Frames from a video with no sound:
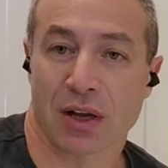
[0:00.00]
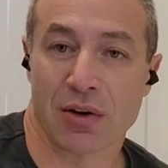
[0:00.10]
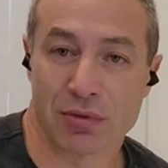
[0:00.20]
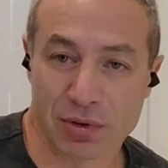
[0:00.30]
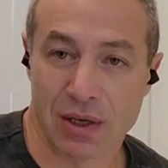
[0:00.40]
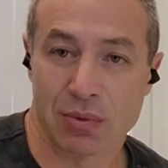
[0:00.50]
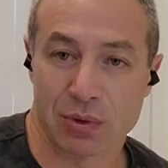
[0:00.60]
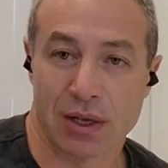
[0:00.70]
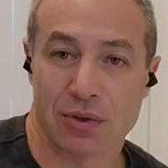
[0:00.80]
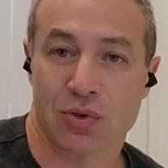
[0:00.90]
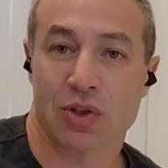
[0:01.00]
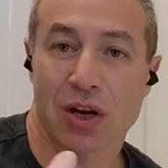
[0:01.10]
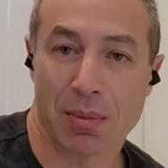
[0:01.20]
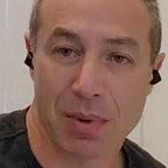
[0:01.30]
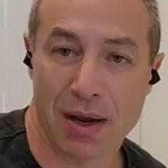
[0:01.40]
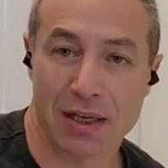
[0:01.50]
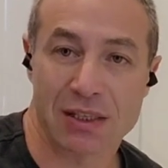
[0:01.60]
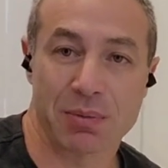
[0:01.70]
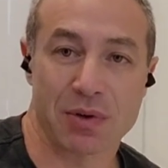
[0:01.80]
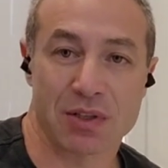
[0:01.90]
I really would like to share my
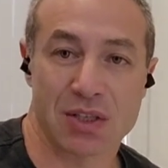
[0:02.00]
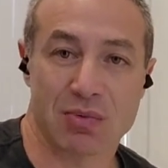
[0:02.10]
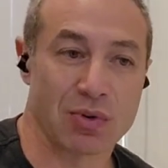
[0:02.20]
experiences